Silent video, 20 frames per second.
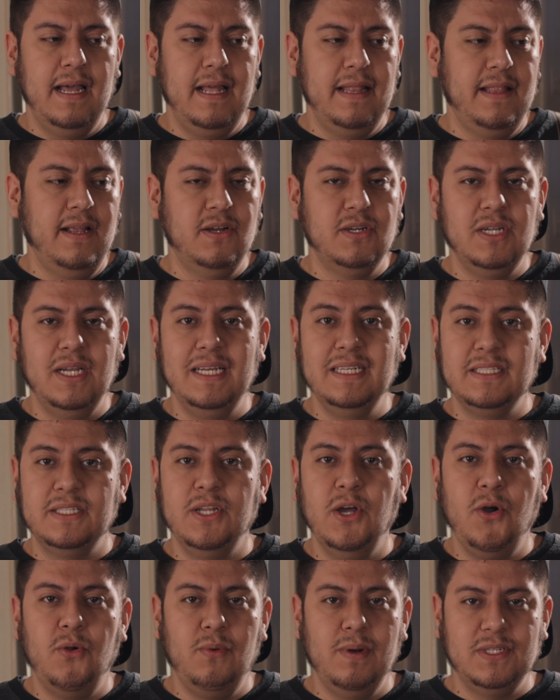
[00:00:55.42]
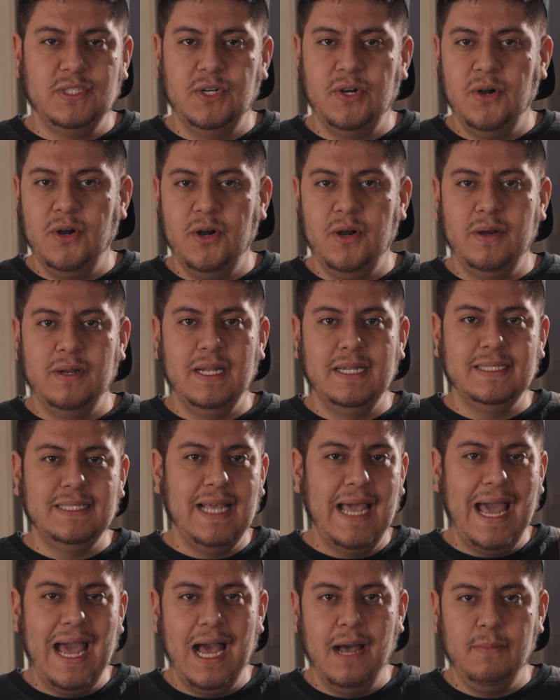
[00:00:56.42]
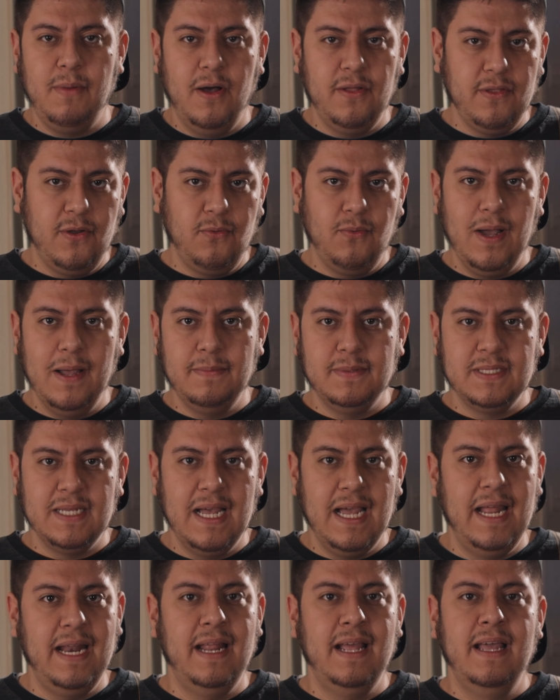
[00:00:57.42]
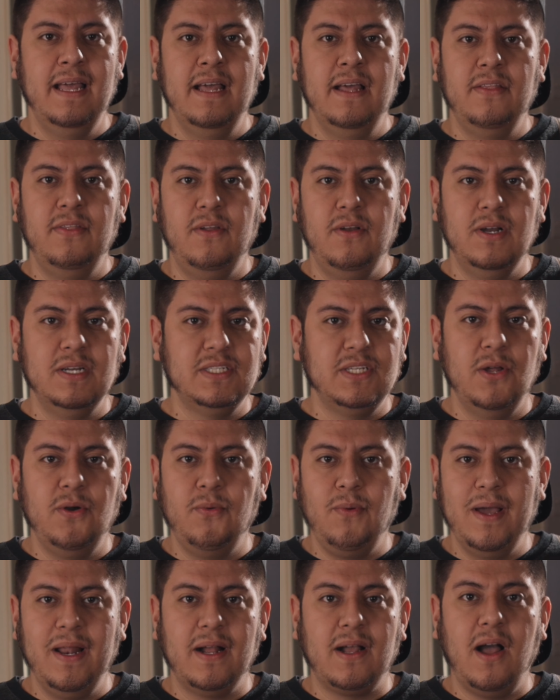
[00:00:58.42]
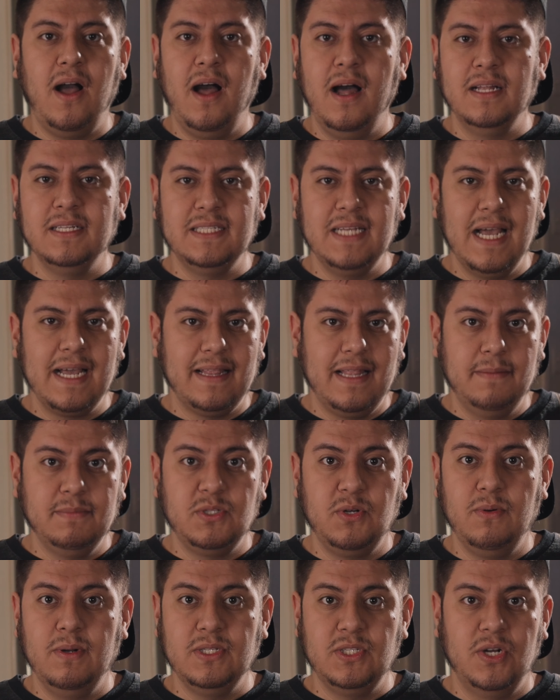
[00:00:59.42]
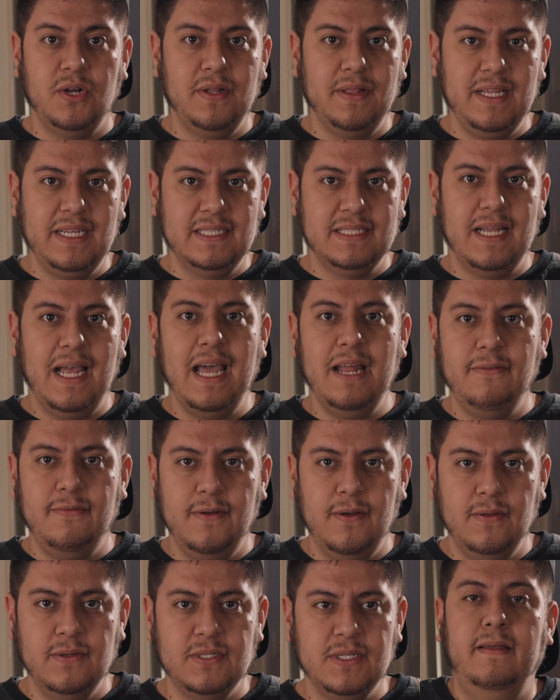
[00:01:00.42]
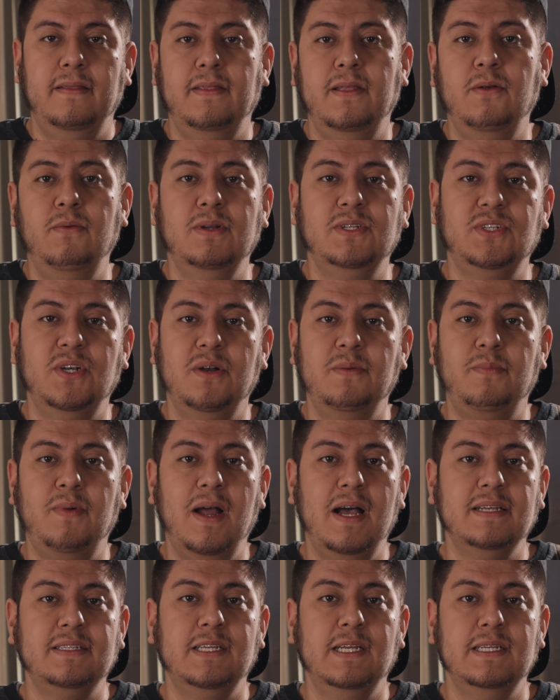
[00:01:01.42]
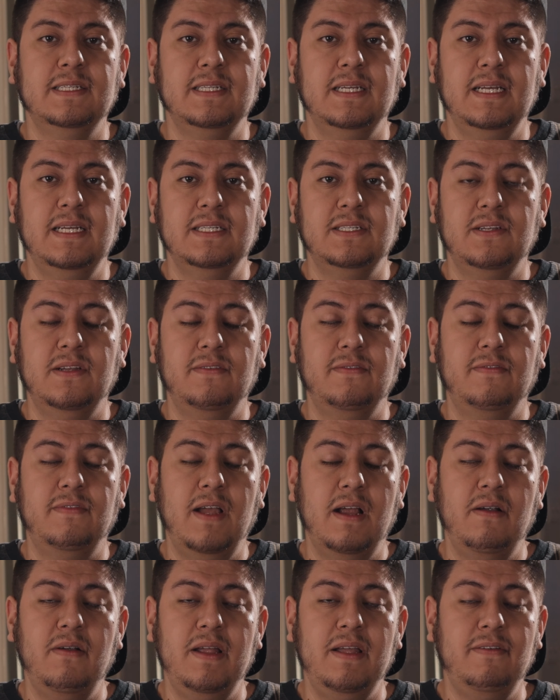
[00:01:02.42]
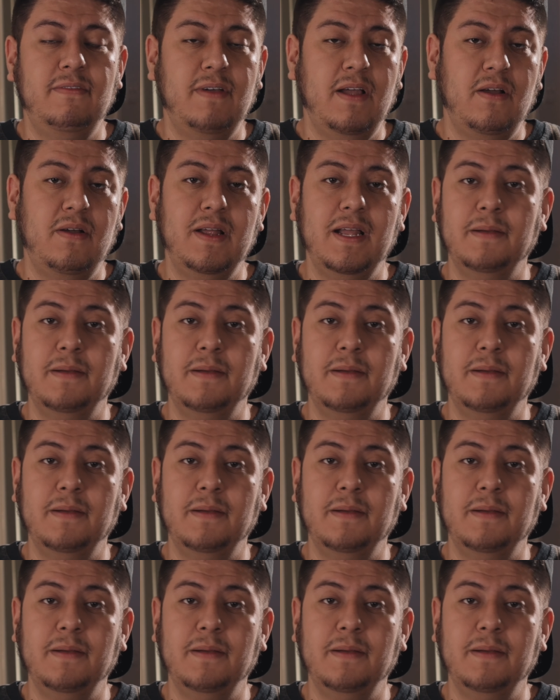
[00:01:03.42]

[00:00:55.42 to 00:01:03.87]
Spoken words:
There is no return tab on their website. There is no way to contact them to return these headphones. Their return process is very, very